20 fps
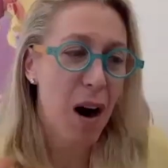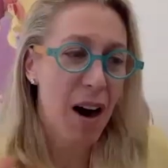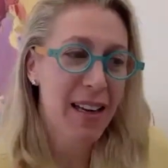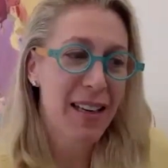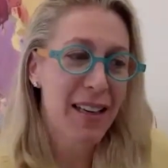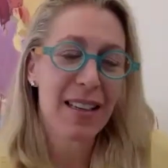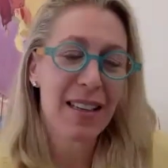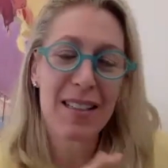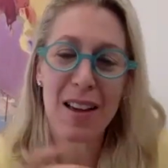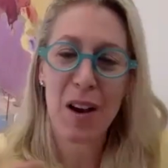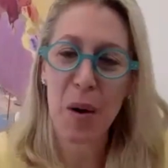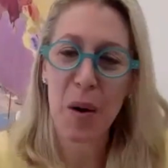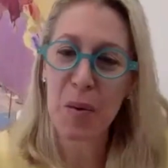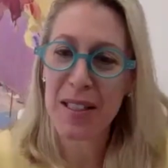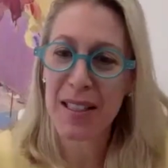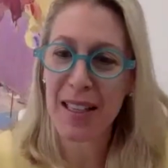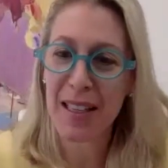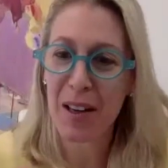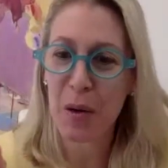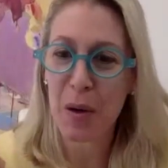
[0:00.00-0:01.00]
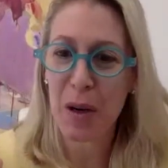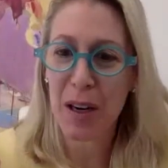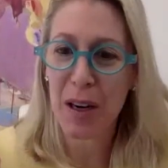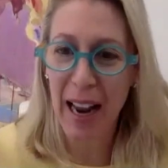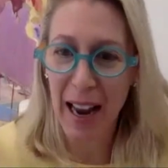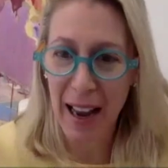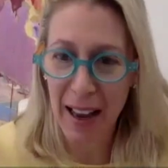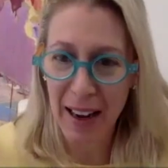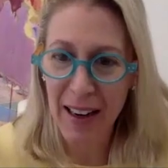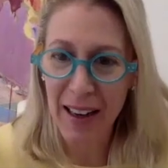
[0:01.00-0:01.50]
wine, because I always get
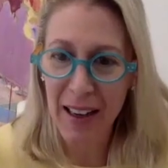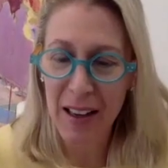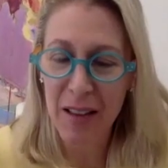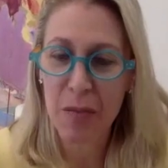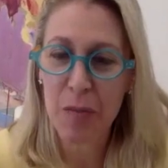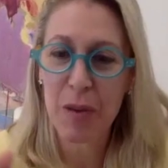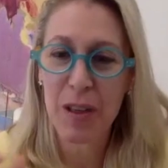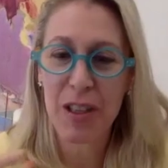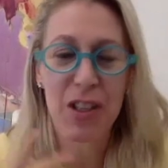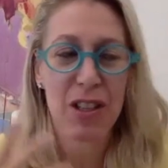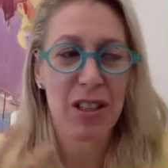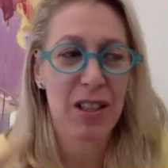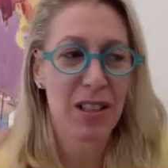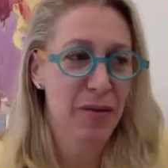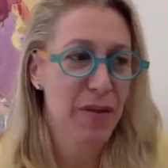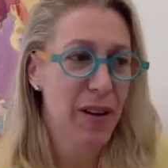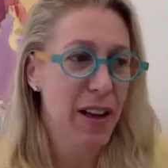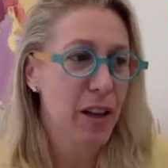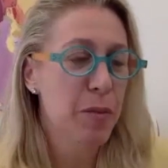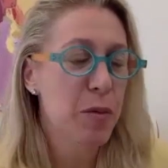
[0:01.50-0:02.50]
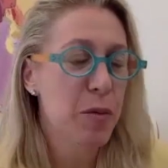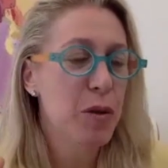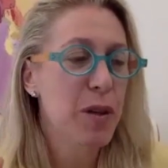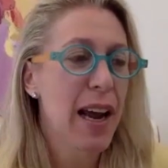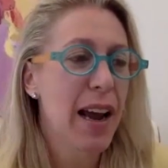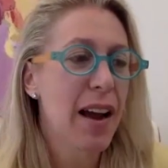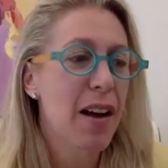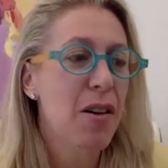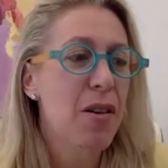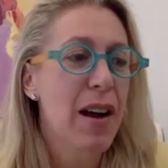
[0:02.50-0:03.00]
organic, which is available
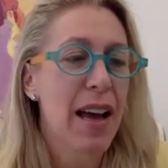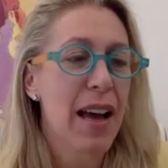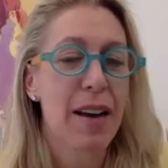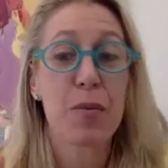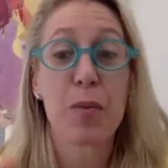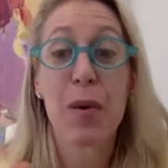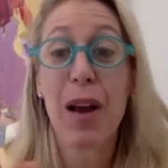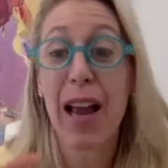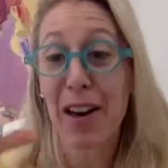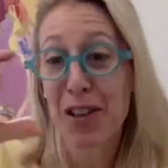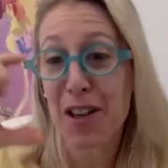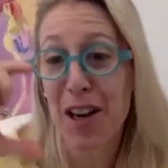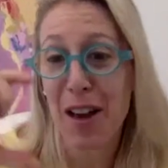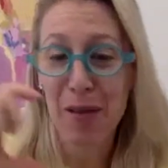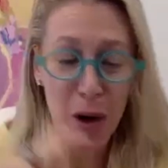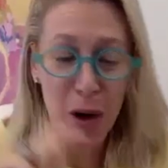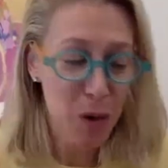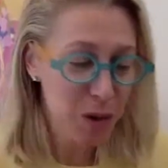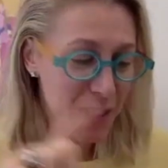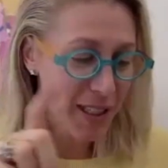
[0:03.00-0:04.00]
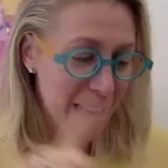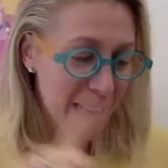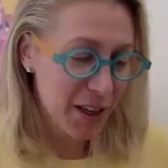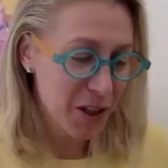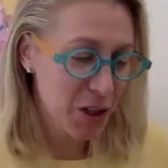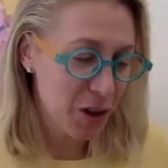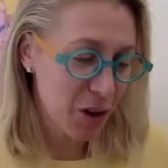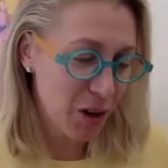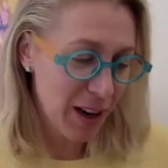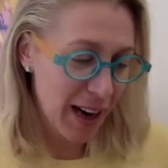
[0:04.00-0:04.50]
now. And we actually have a whole
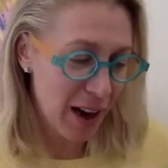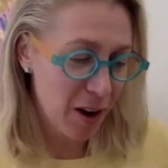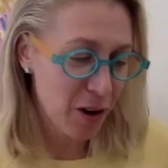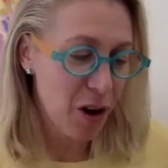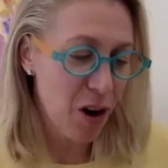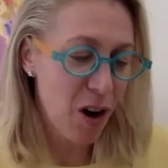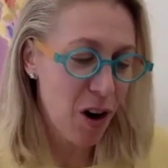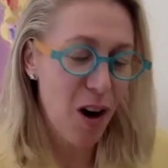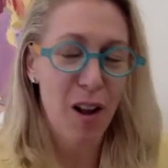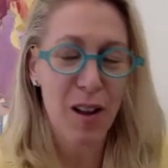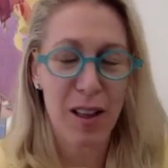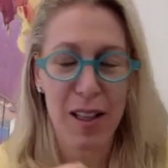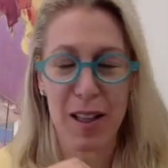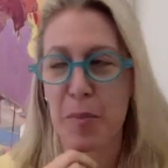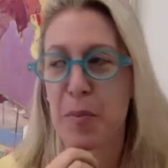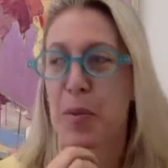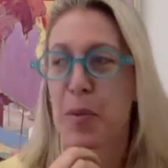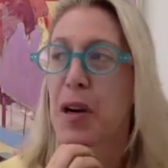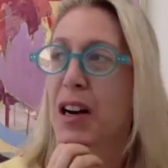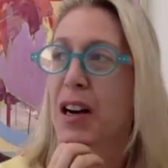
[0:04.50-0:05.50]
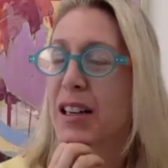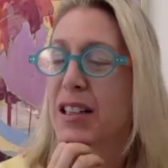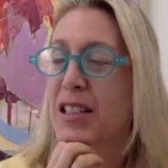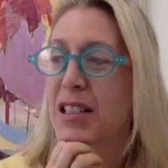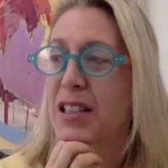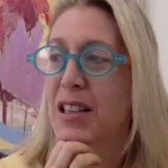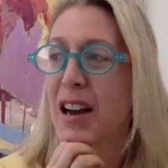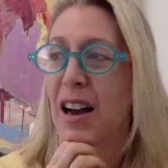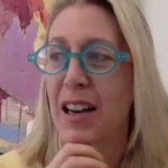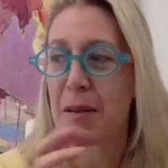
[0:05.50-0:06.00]
section on alcohol in the book
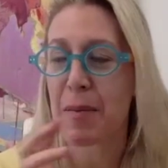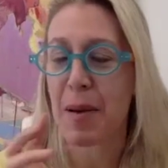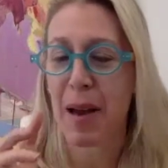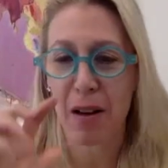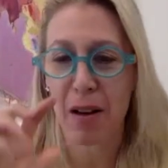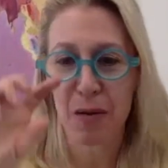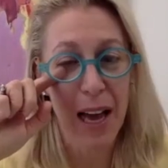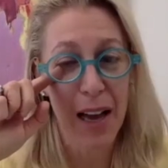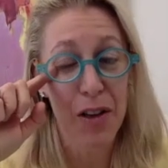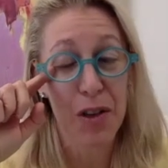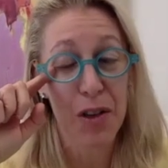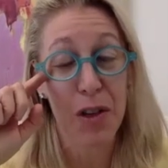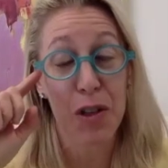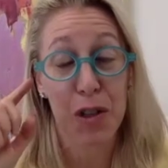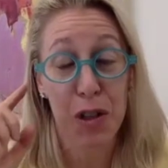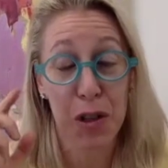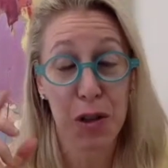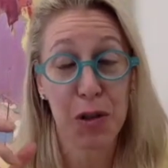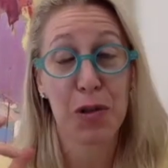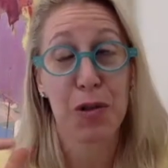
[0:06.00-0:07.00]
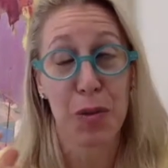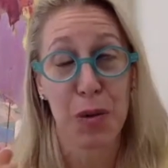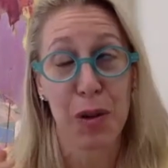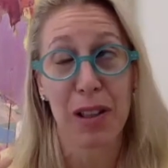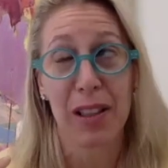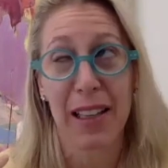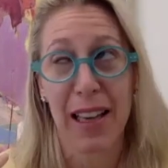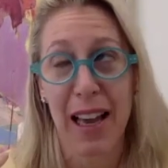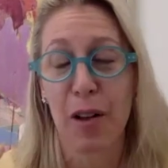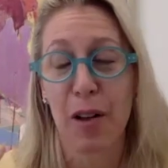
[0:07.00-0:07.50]
to talk about how you can choose
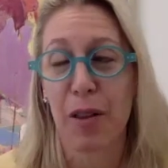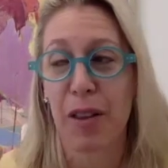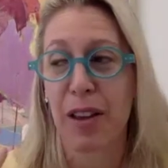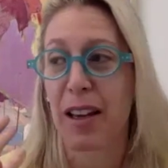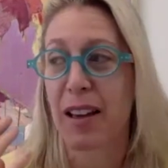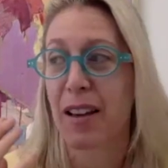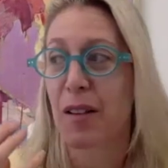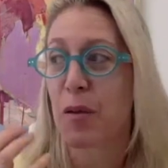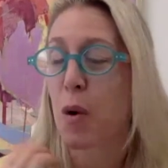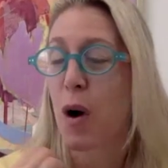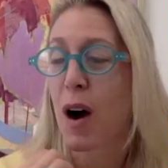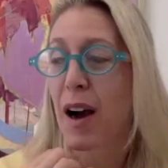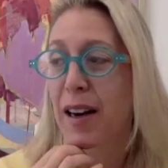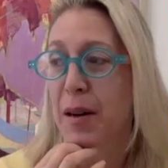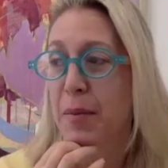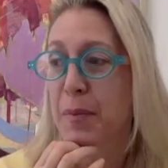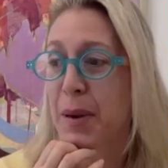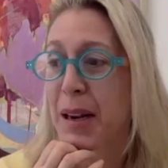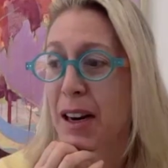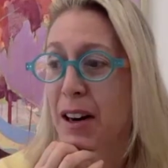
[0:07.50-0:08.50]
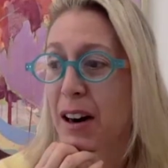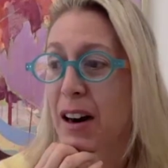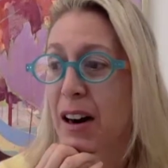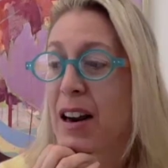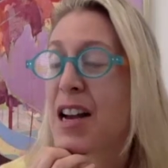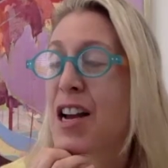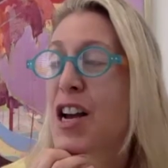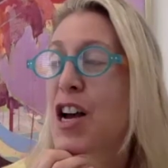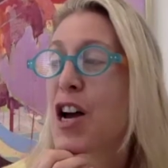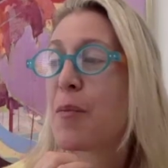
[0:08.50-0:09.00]
really healthy wine and beer.
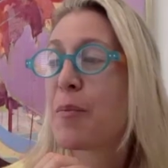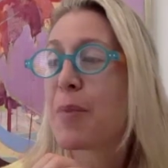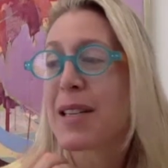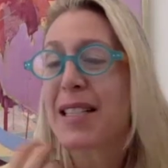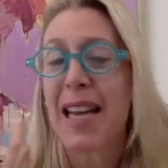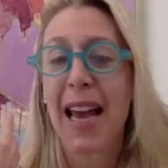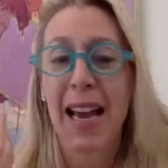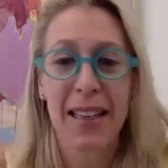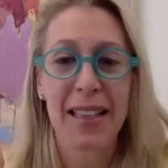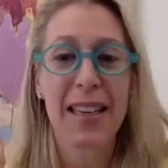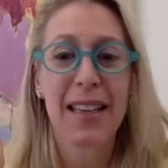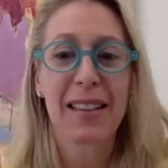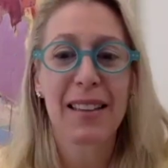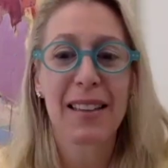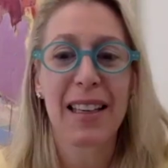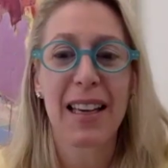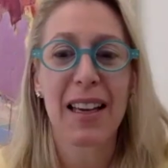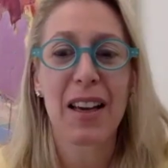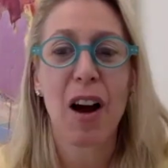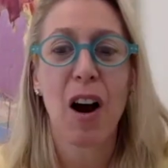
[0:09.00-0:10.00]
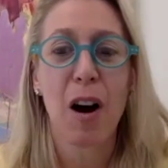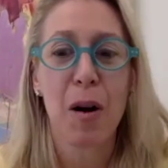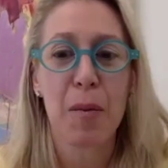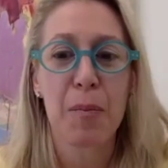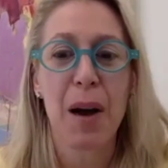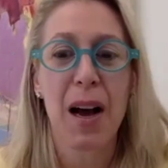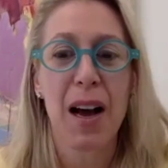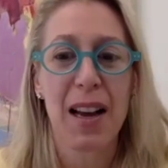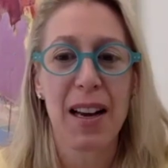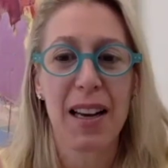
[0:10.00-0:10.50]
But technically, our
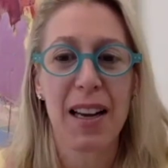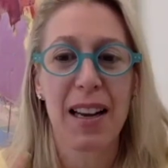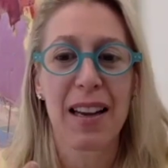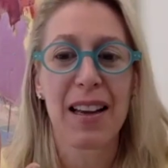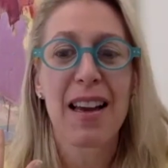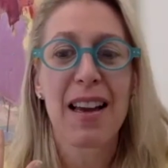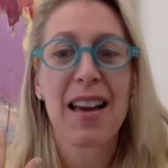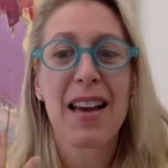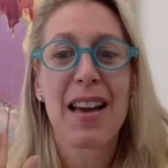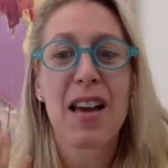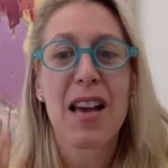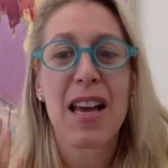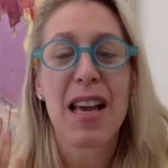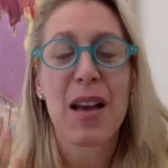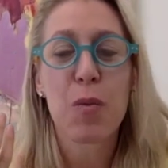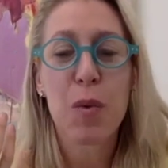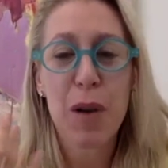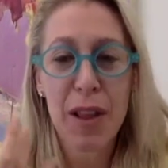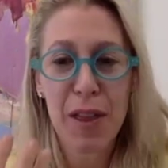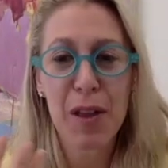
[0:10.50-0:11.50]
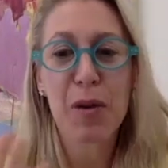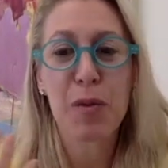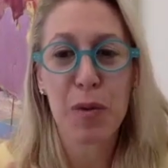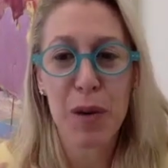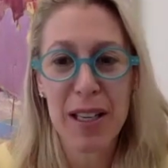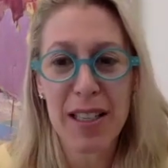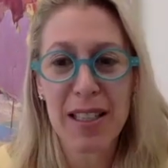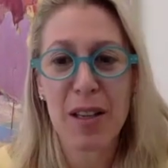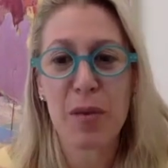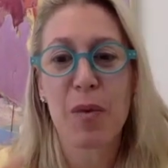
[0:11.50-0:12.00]
body, within
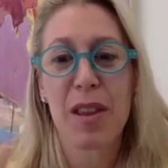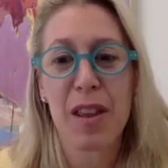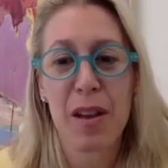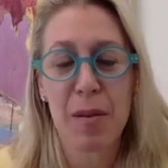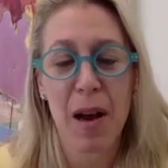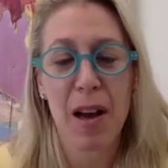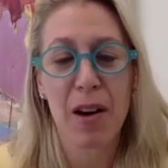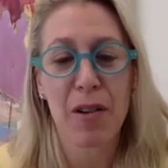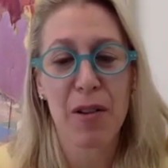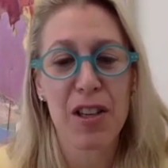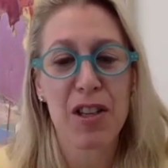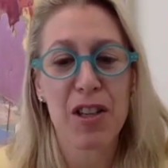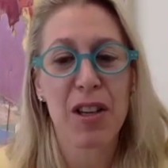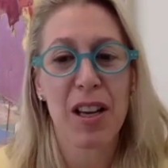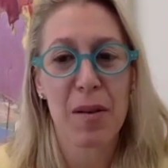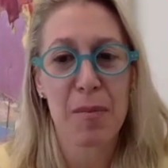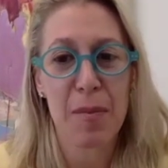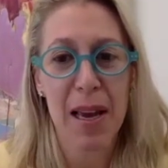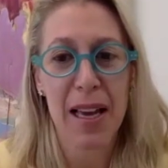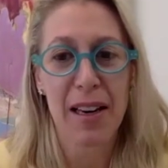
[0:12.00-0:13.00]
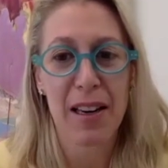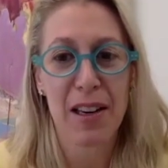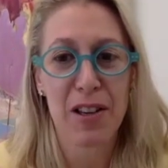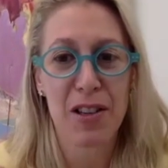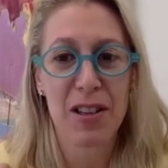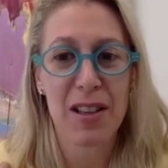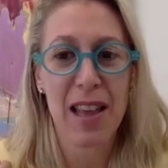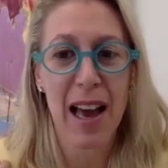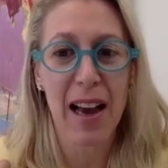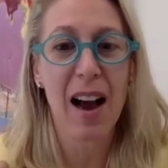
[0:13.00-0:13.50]
reason, within moderation, can
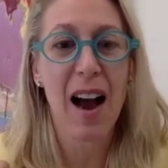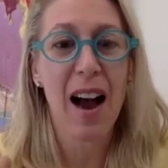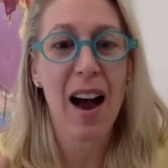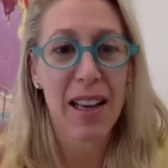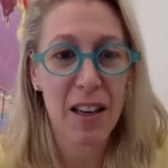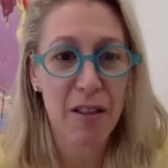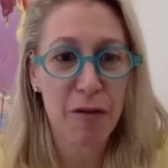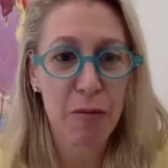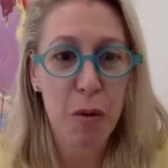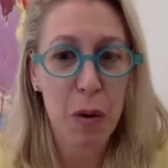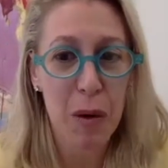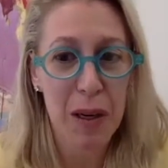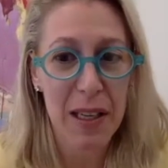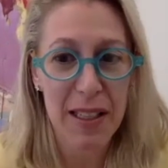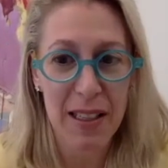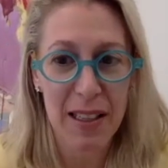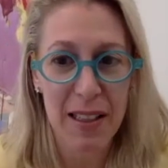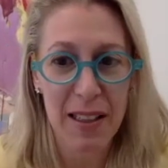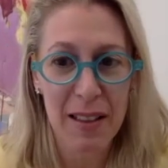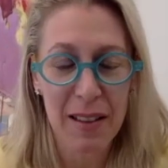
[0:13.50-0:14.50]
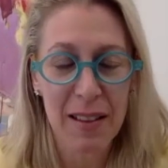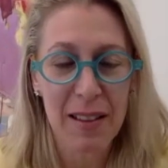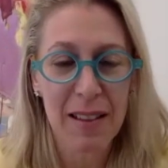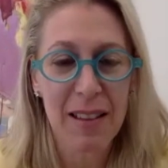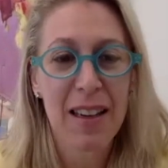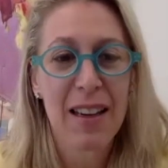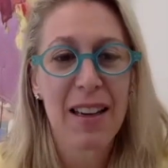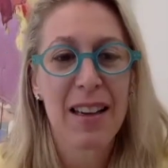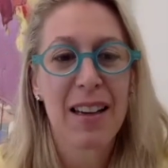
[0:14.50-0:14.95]
manage that kind of poison,